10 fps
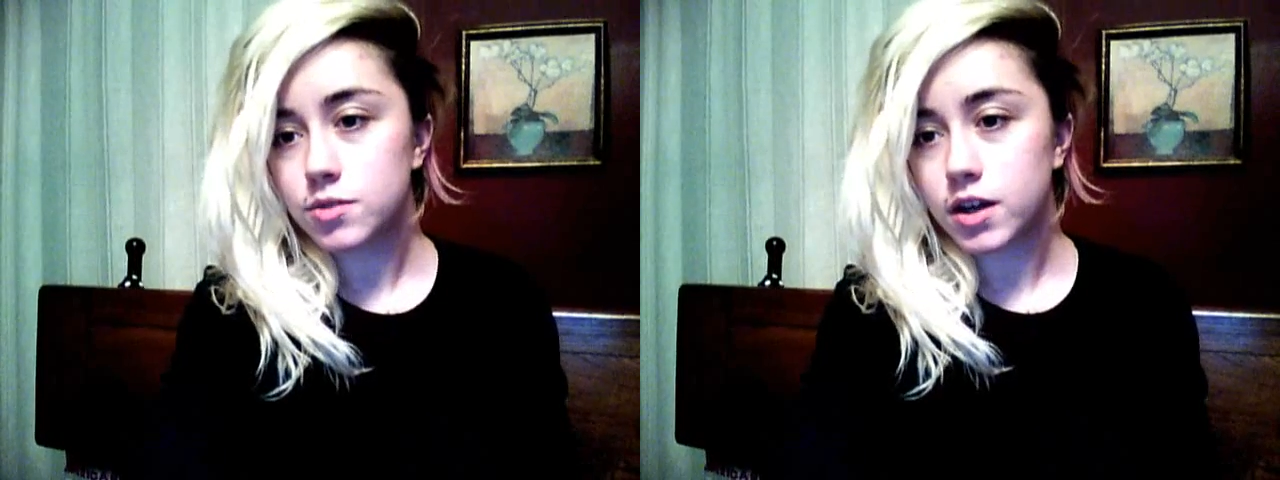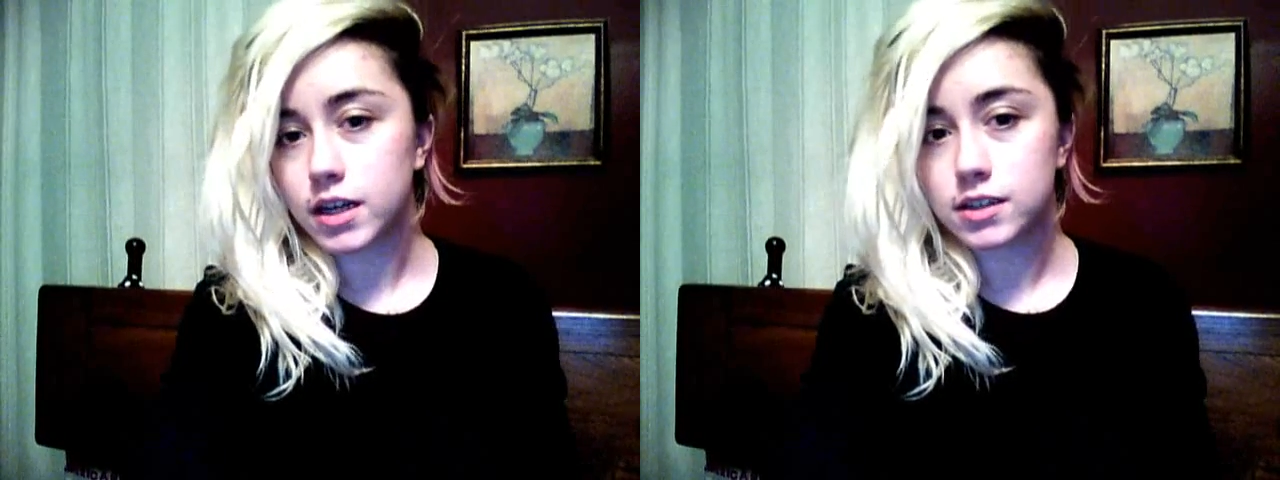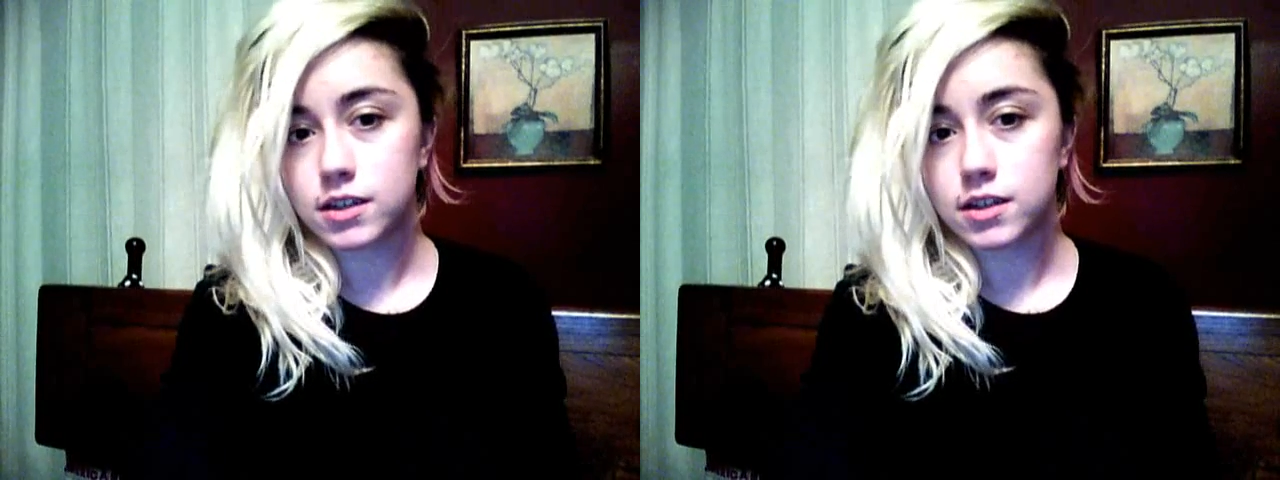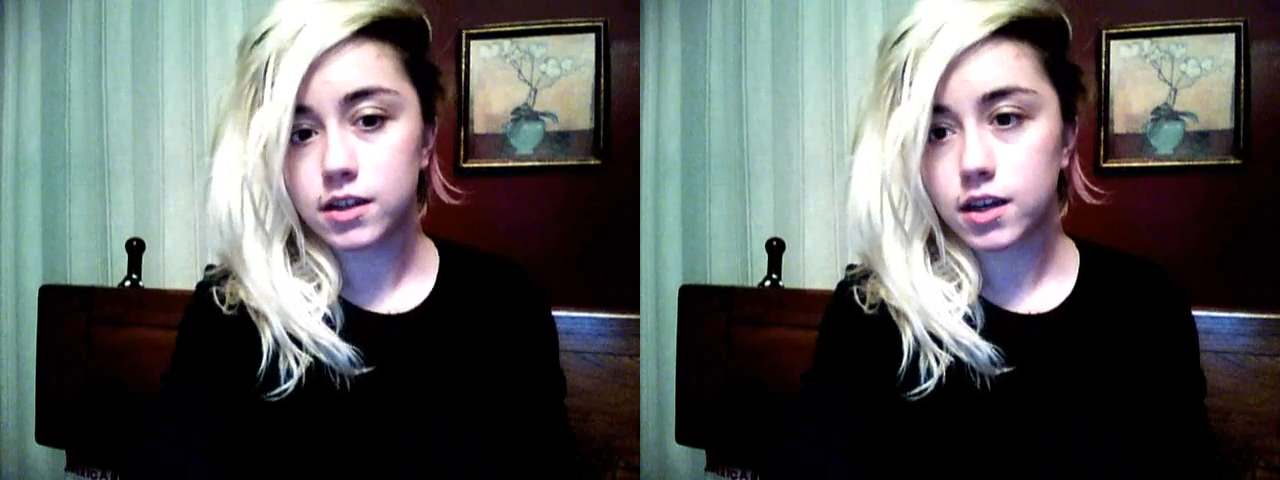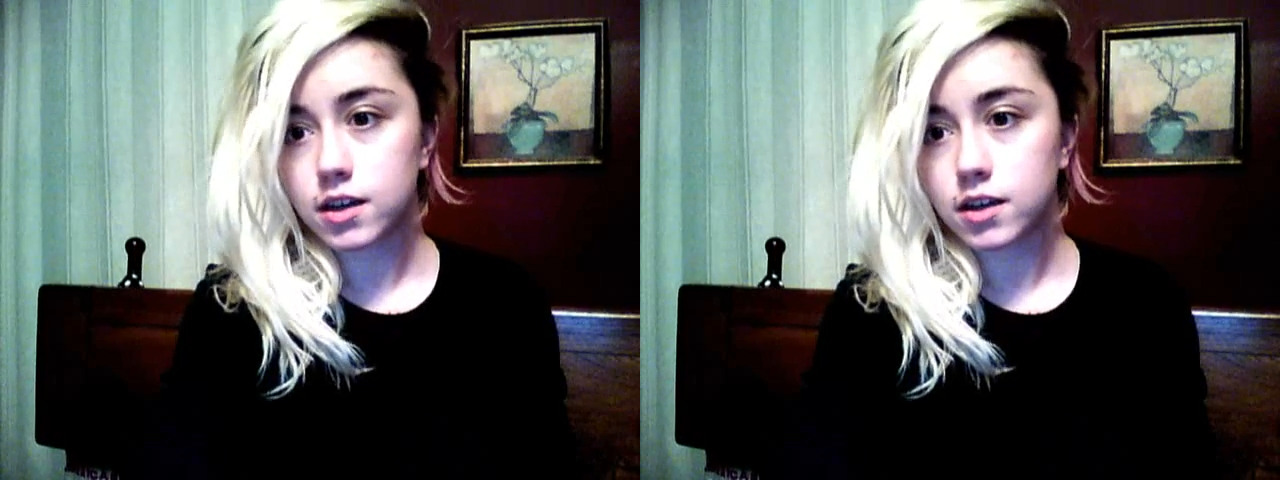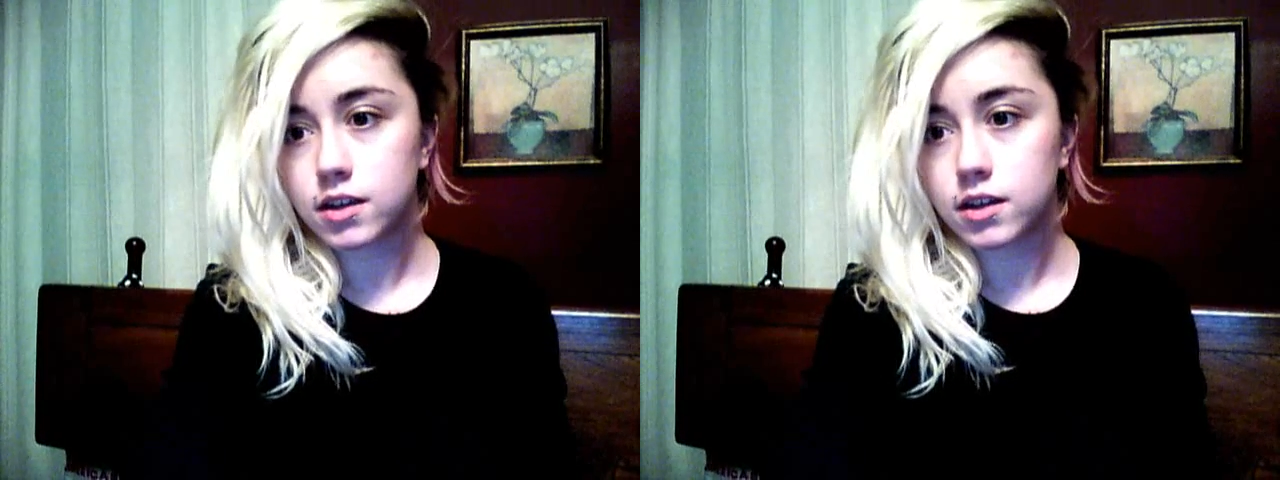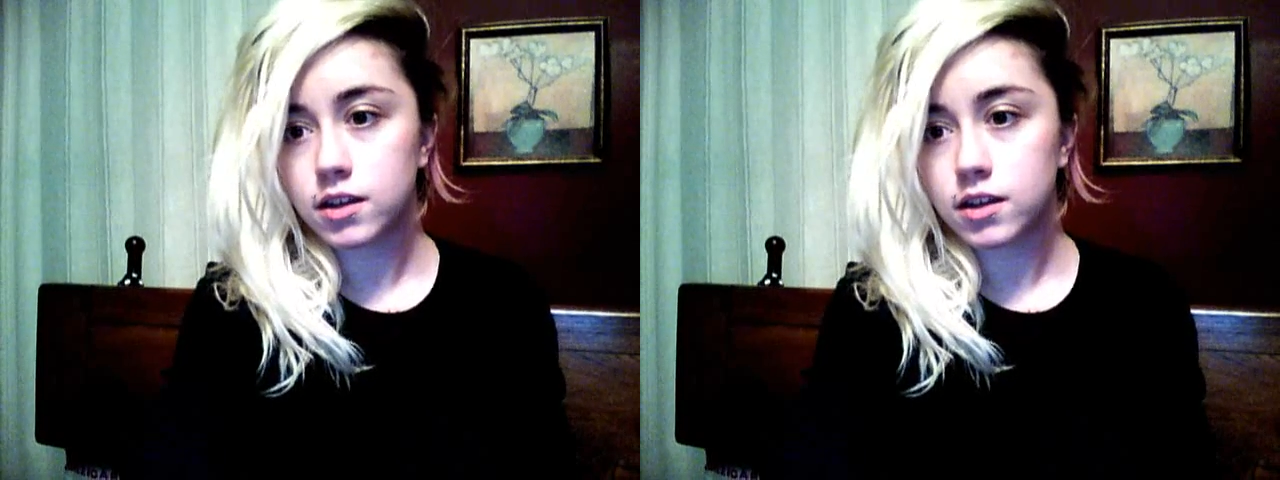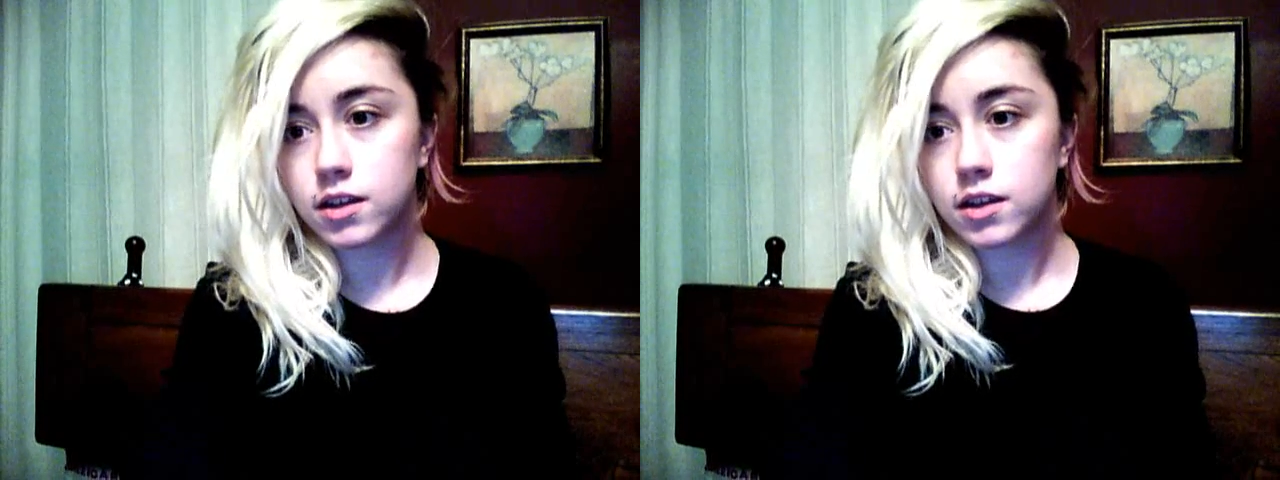trying to
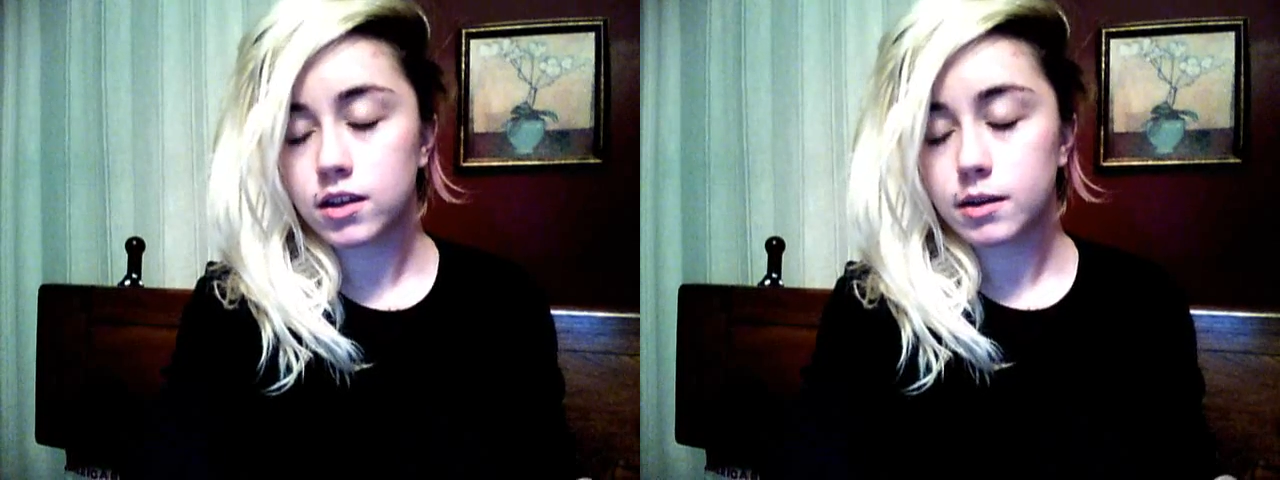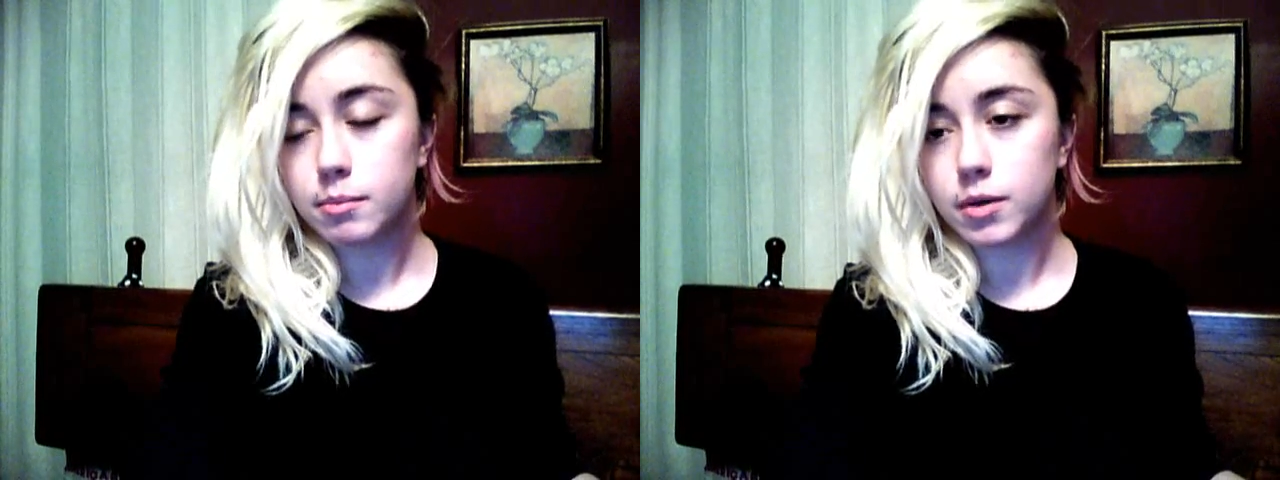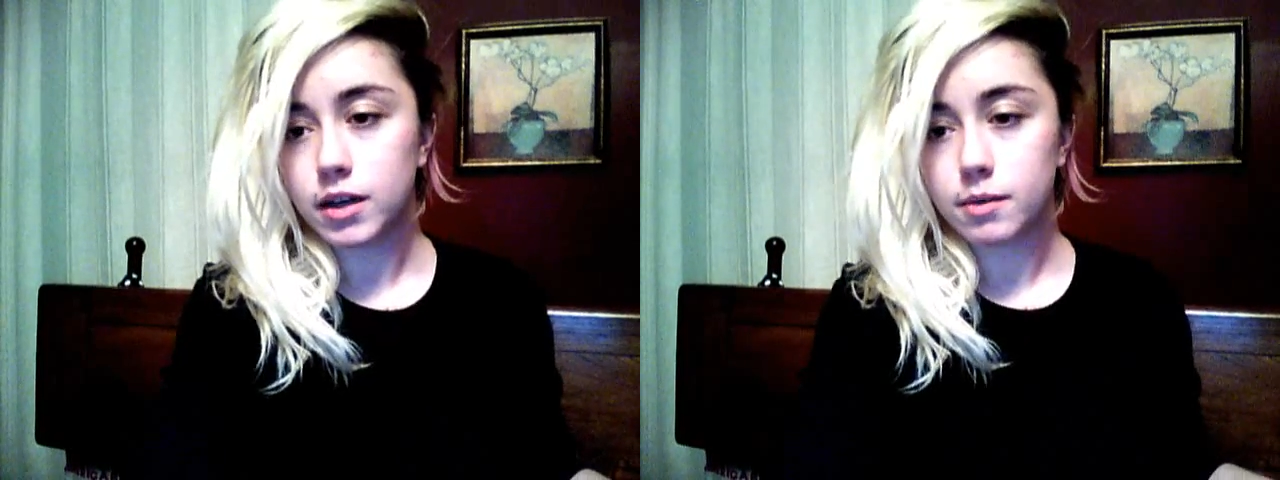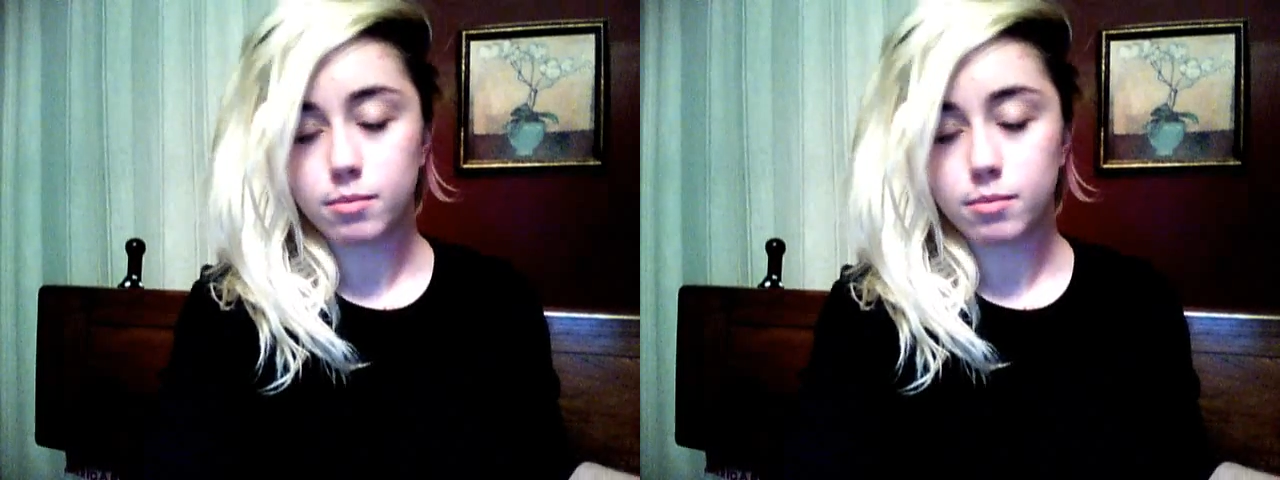bring